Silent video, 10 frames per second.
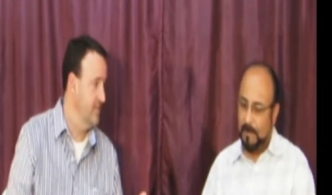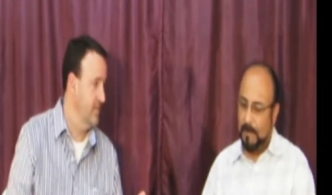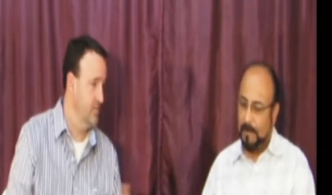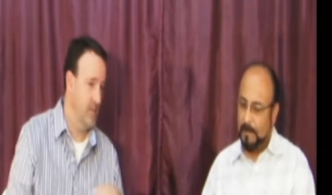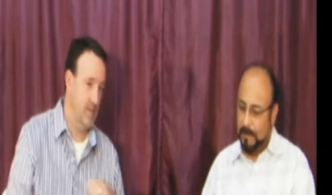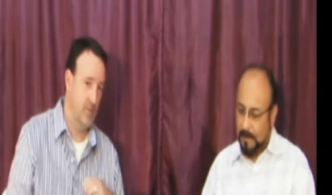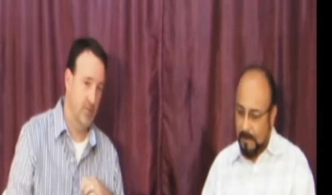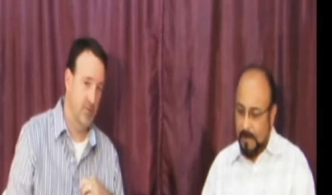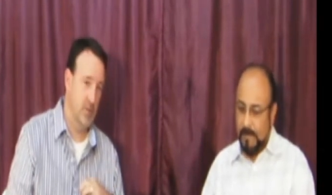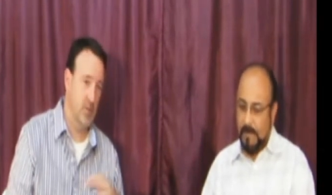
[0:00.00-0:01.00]
Speaker 1: Our fabric's
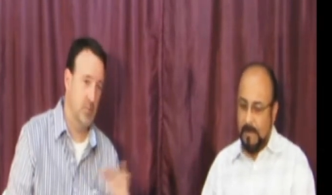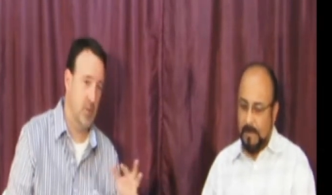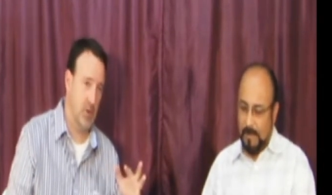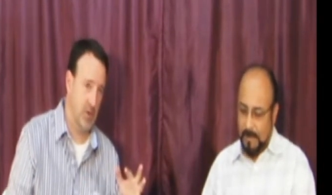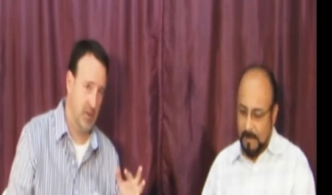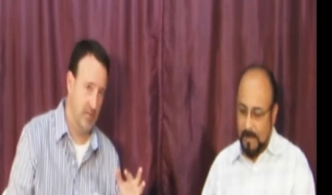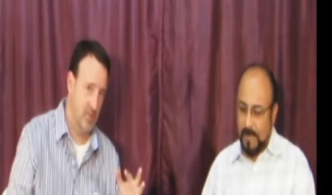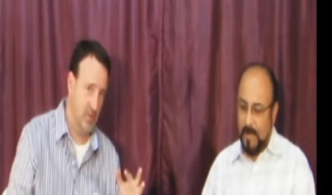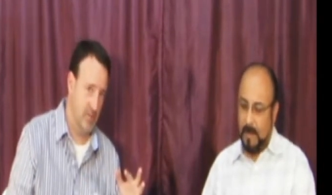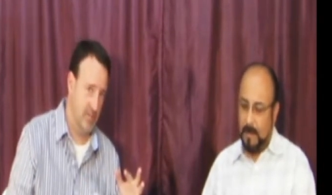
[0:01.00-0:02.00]
falling apart here,
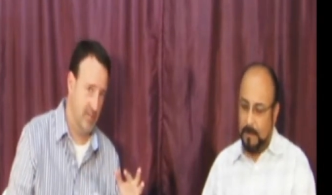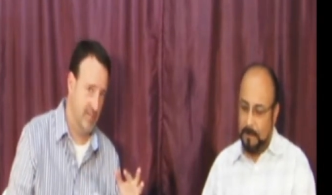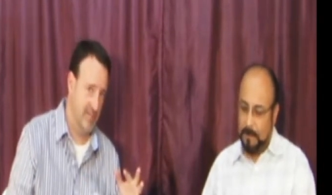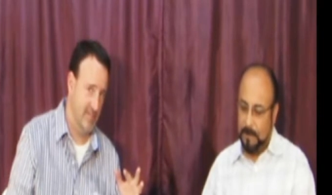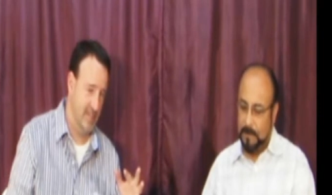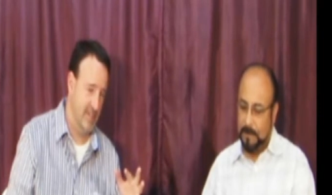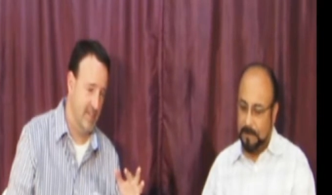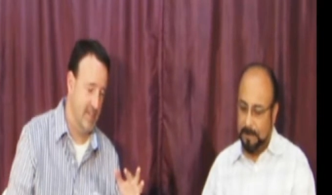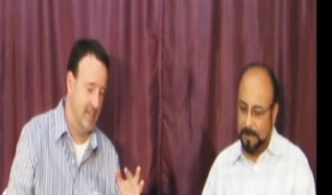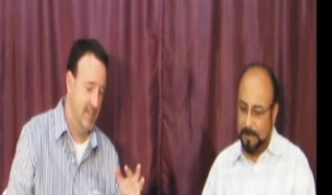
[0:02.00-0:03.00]
folks, you know, and
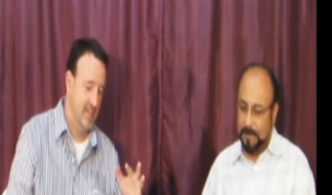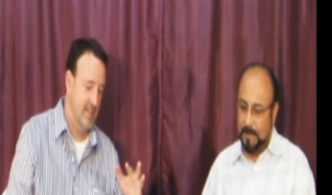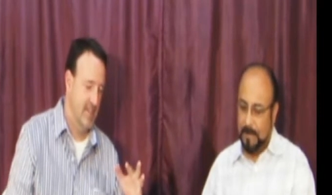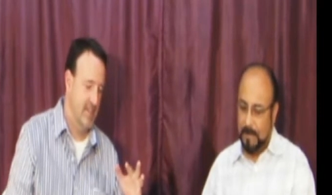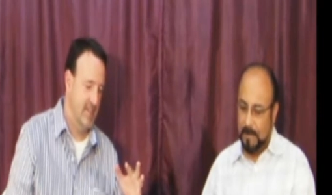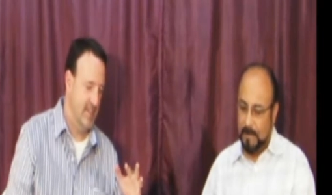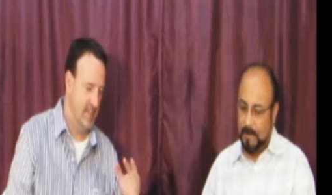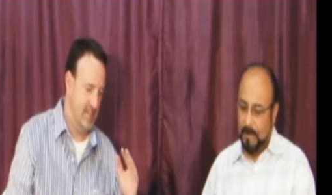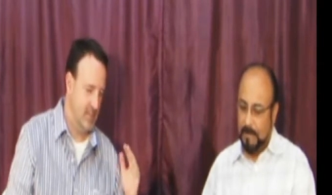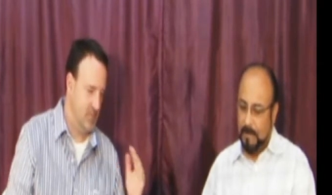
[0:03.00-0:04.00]

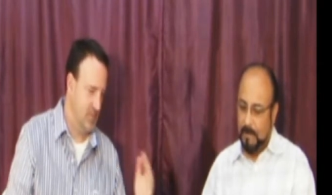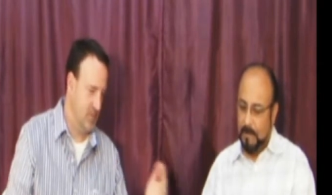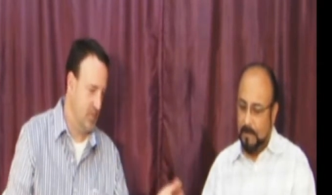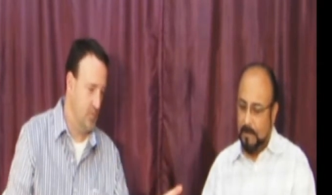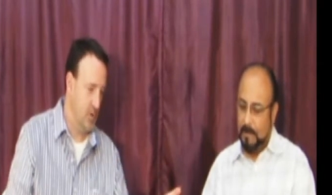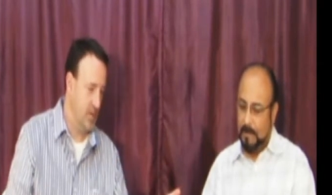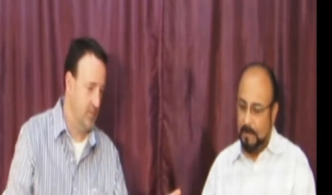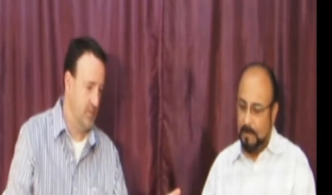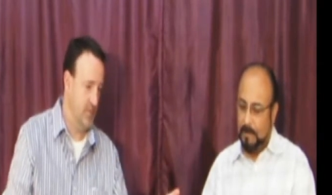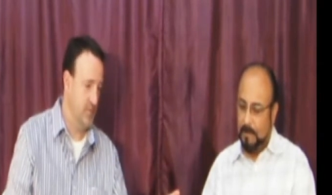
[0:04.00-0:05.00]
it, this is a great
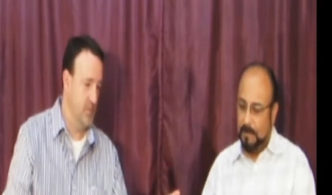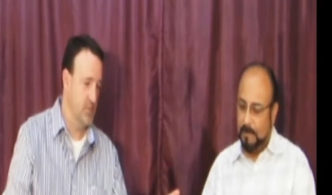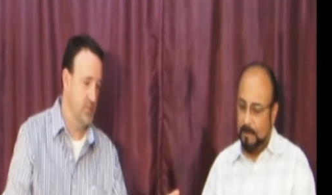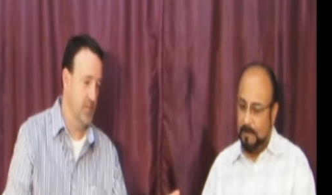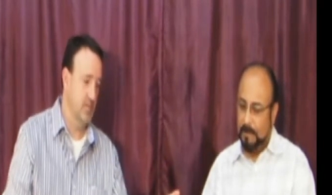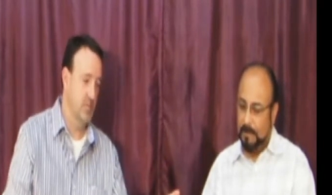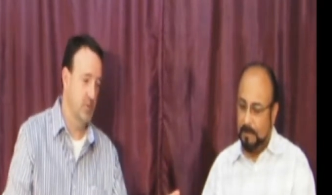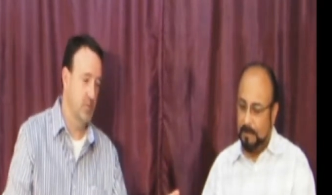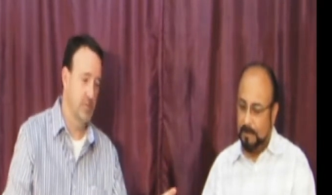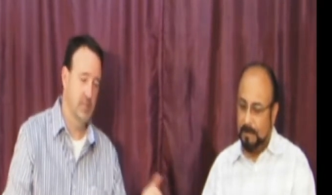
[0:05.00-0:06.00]
set of verses out of
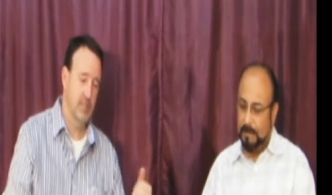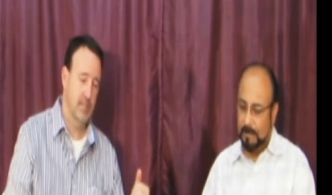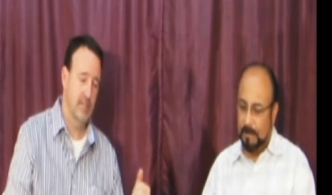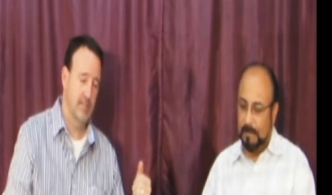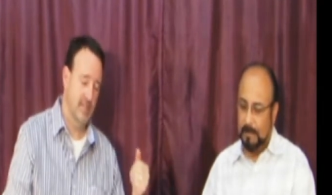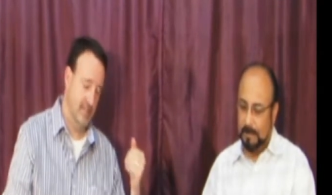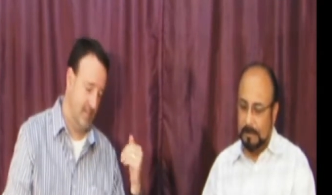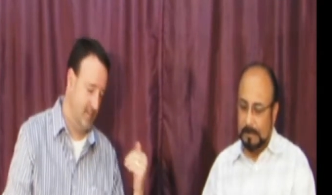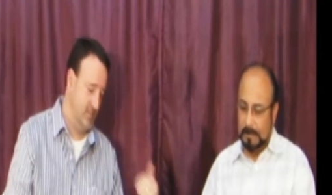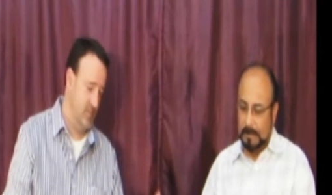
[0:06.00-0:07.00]
Romans that,
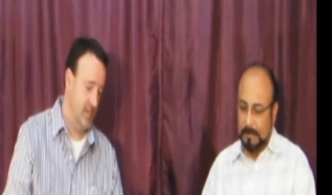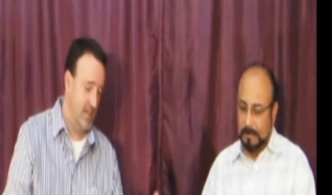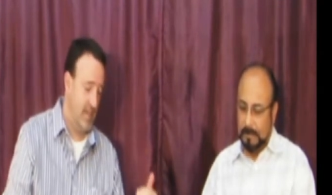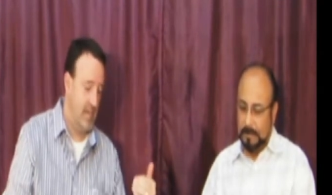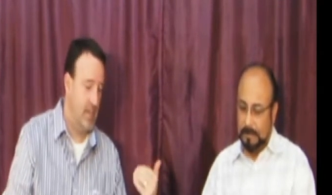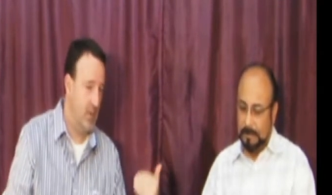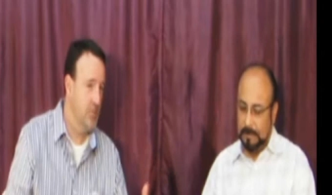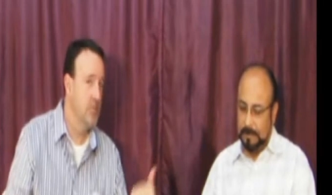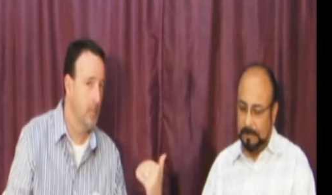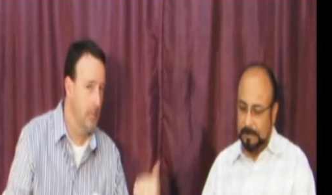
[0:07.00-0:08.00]
gives you, hey, here's
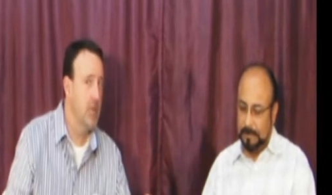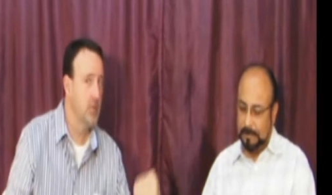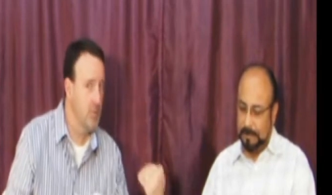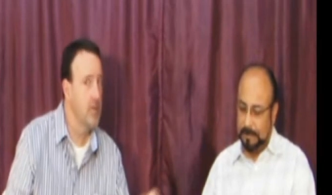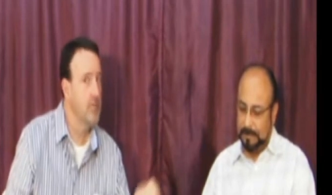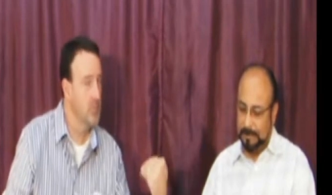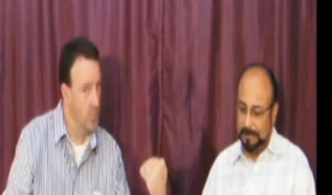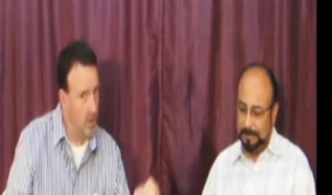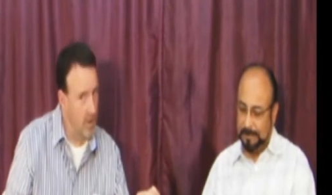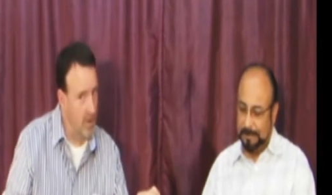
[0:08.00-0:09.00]
a big reason
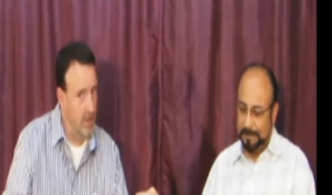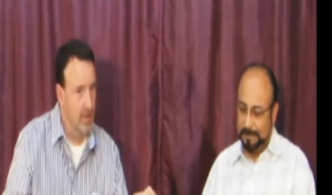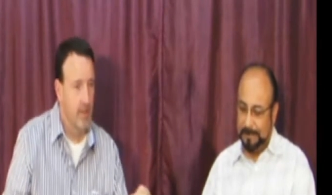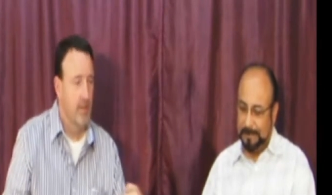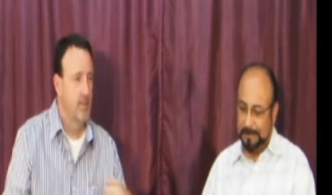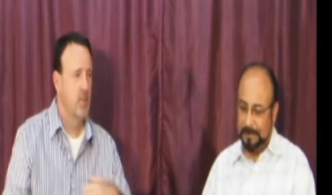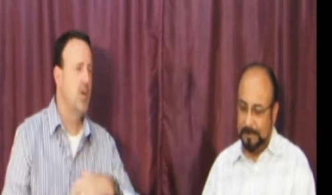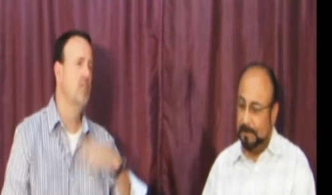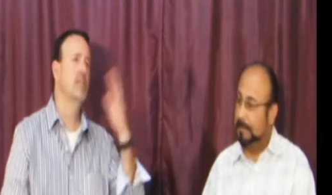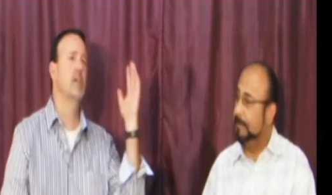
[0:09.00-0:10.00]
why.
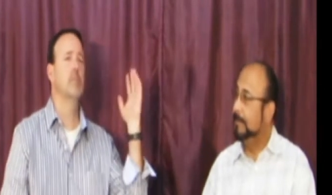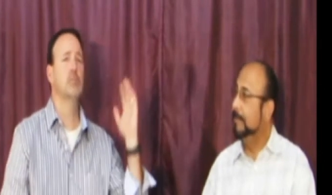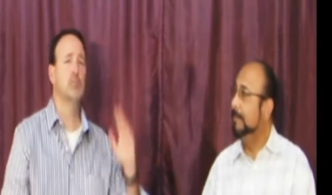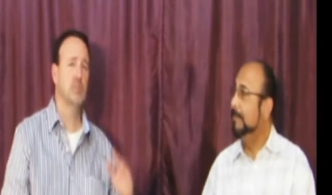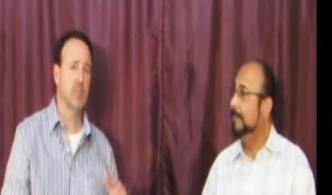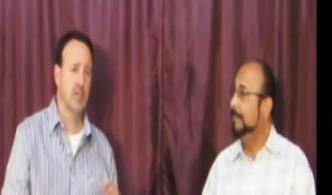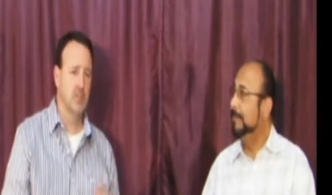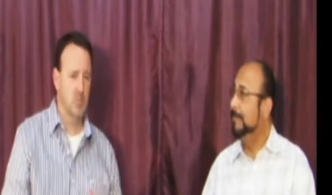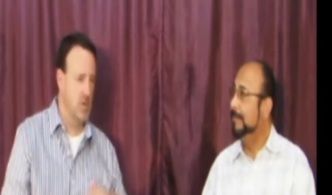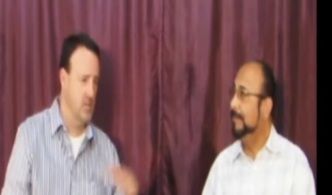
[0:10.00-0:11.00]
No, no, it must be something else.
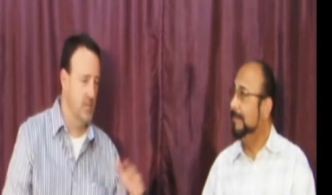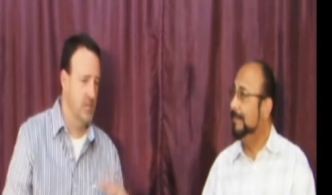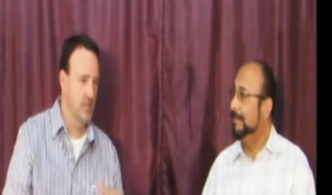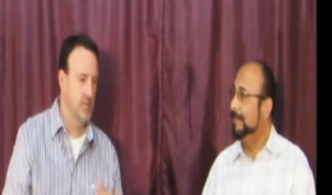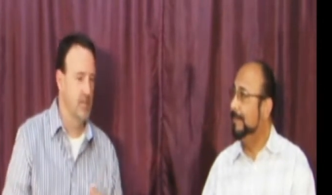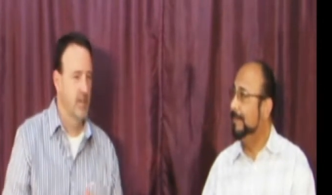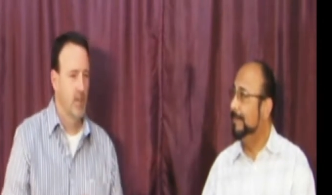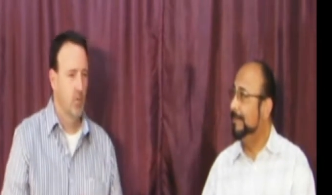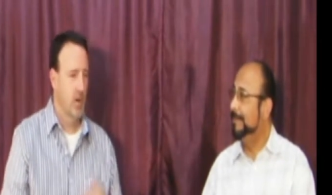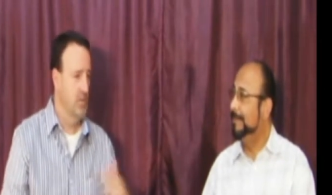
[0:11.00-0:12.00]
Well, and also,
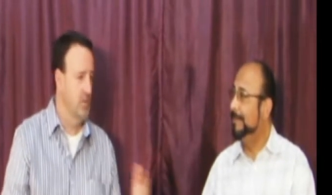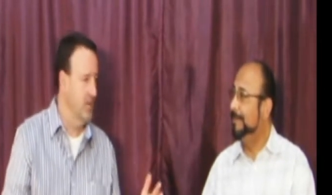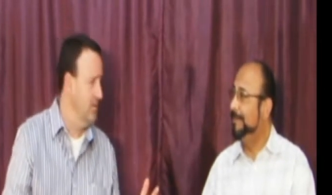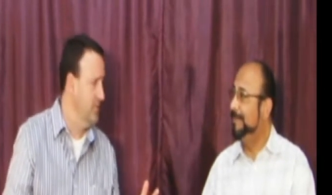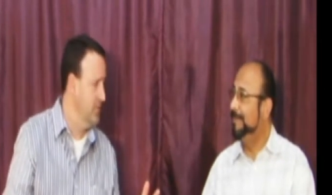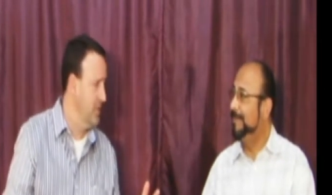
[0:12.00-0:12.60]
why, are we, why is this